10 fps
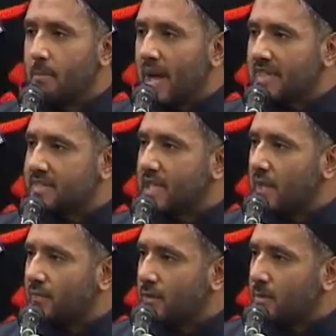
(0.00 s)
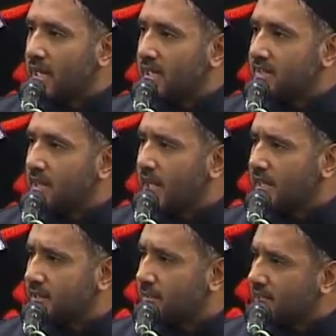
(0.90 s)
myself and my
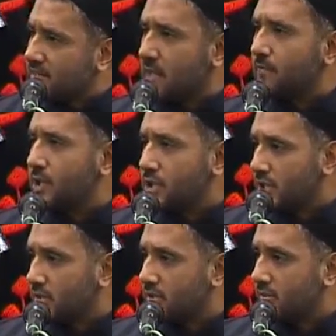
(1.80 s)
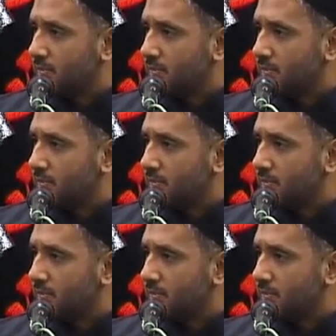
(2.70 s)
desires and my selfishness.